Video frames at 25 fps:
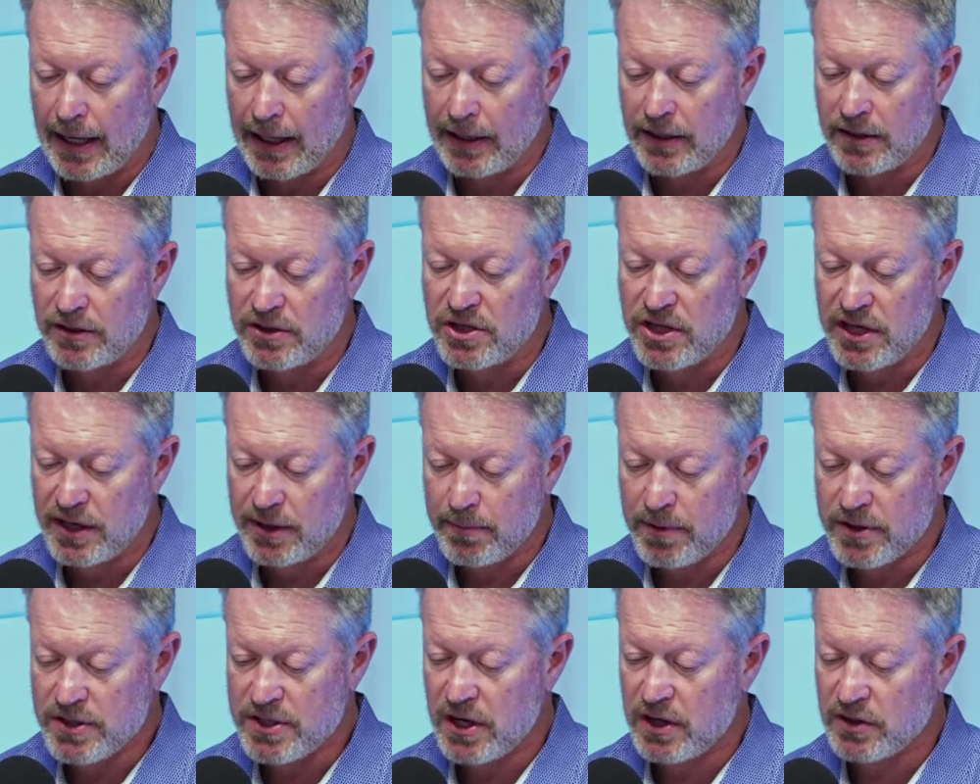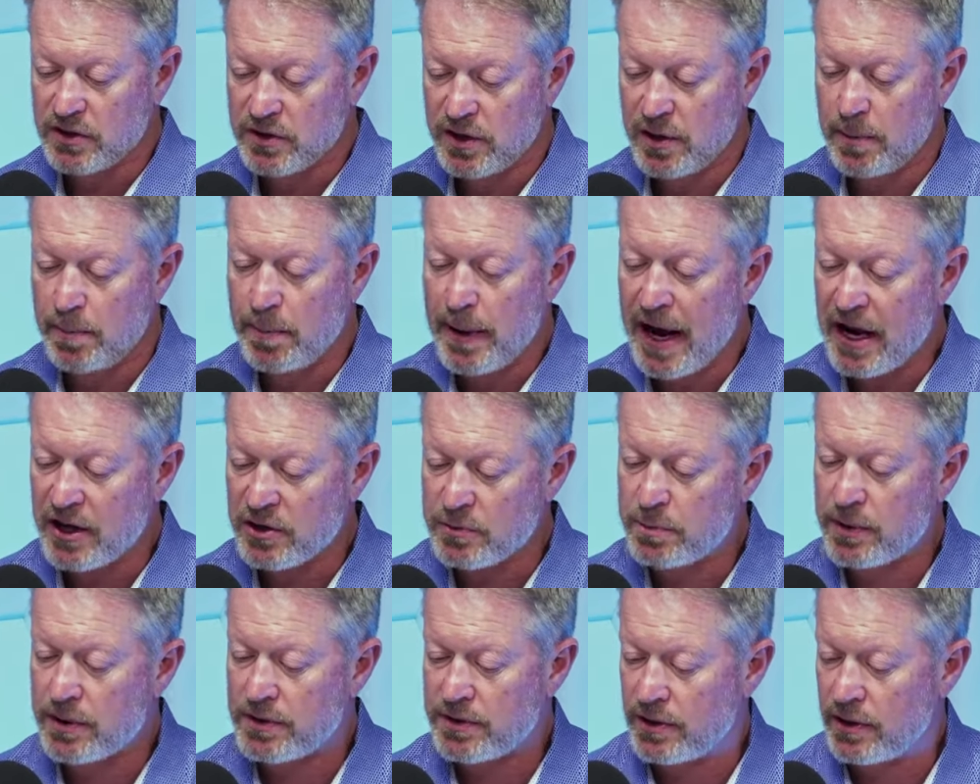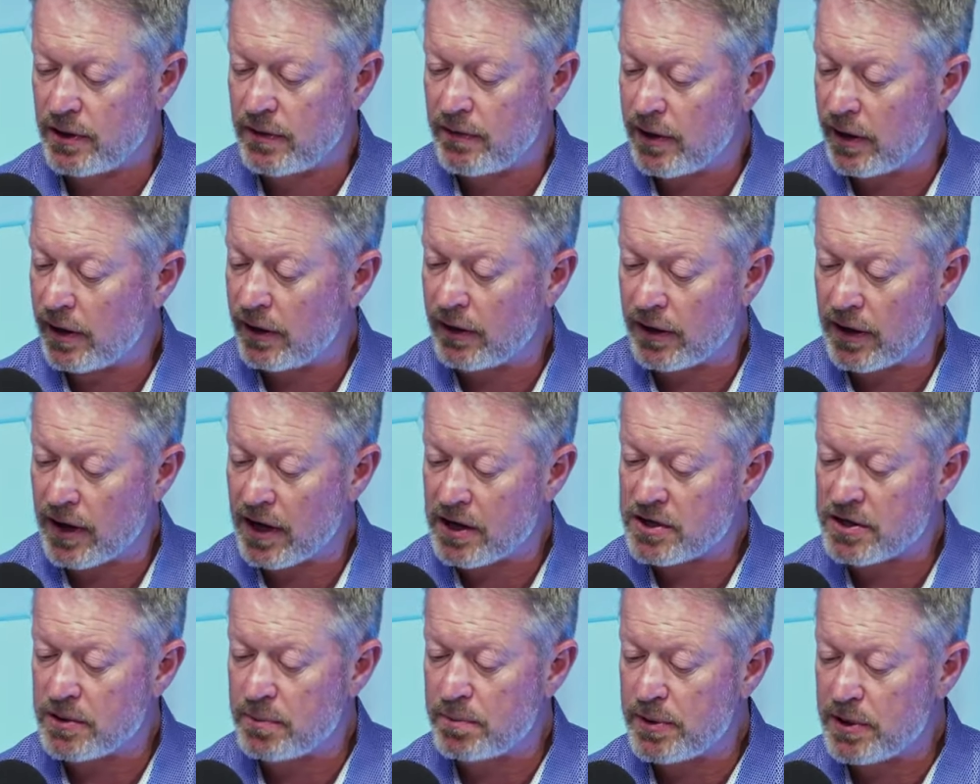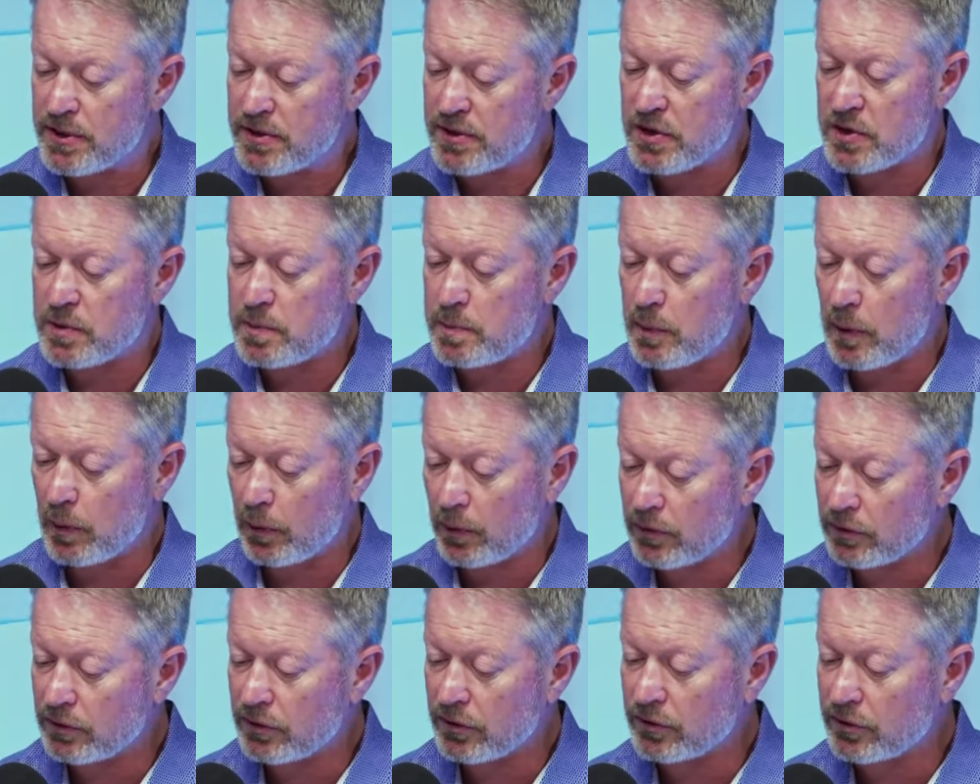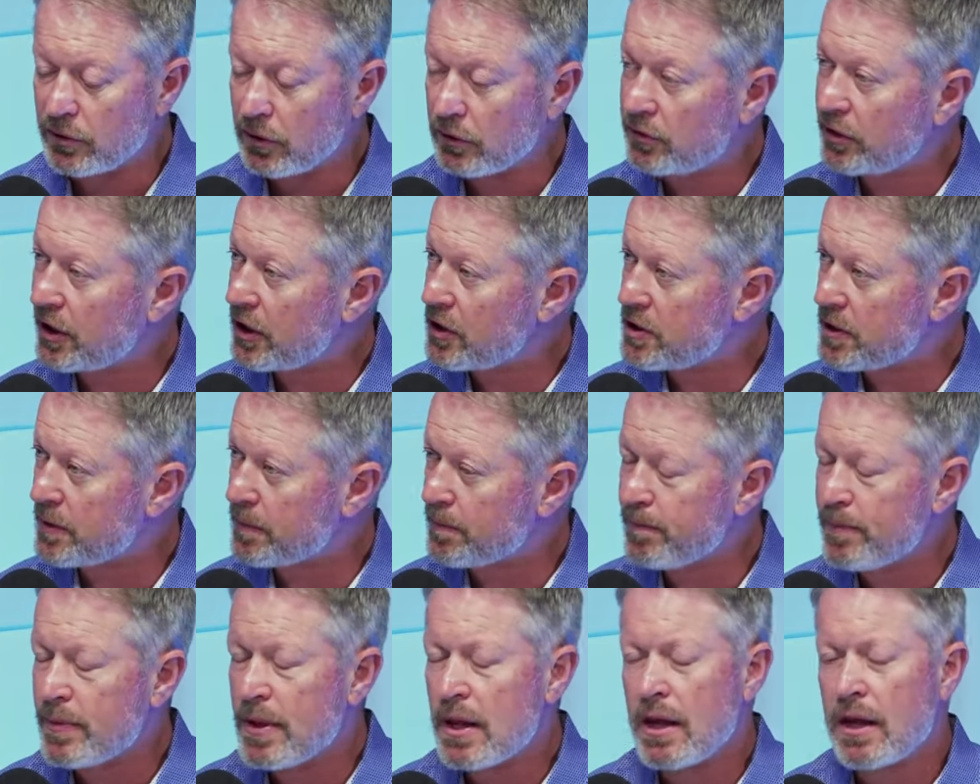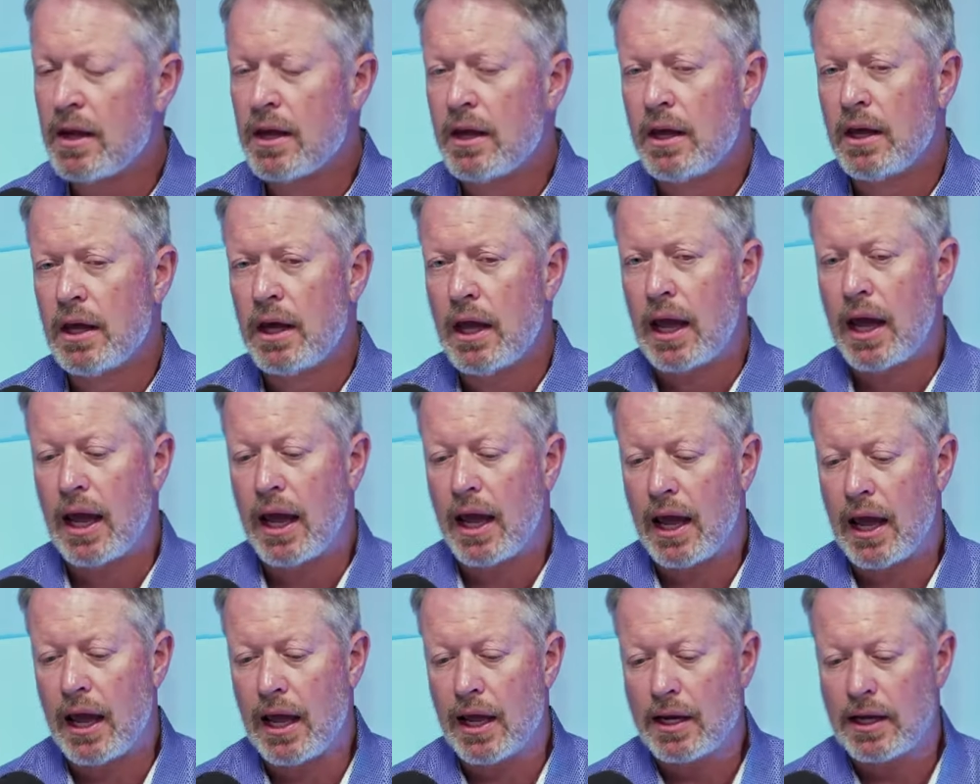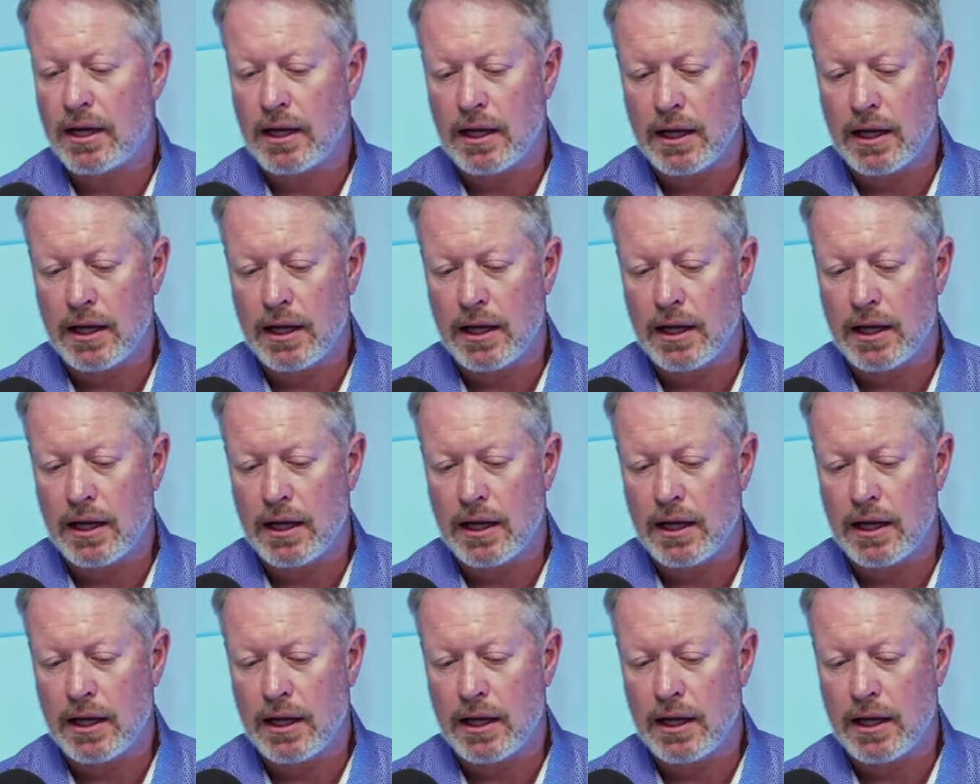Jim is also the past president of the International Business Brokers Association. Correct. And